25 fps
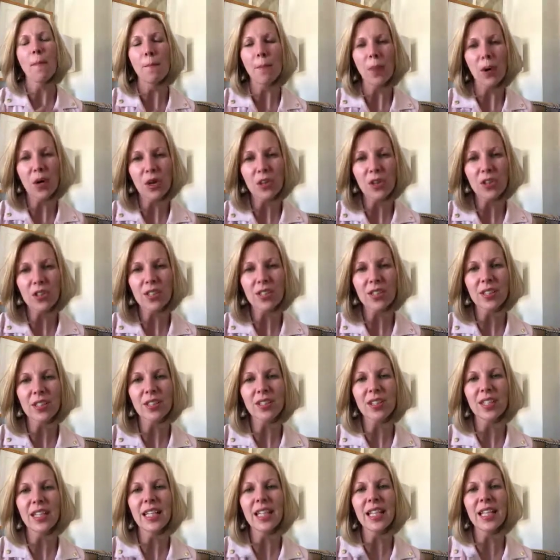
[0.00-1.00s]

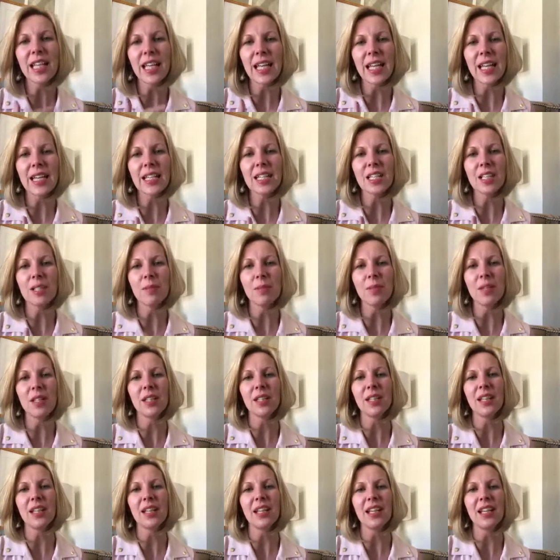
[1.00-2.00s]
personally,
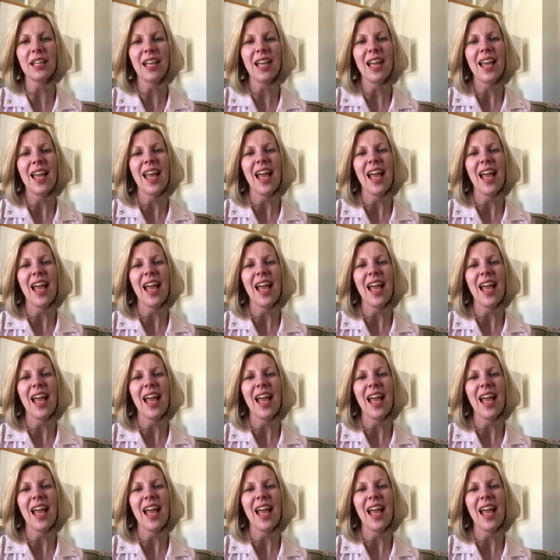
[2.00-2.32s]
intimately,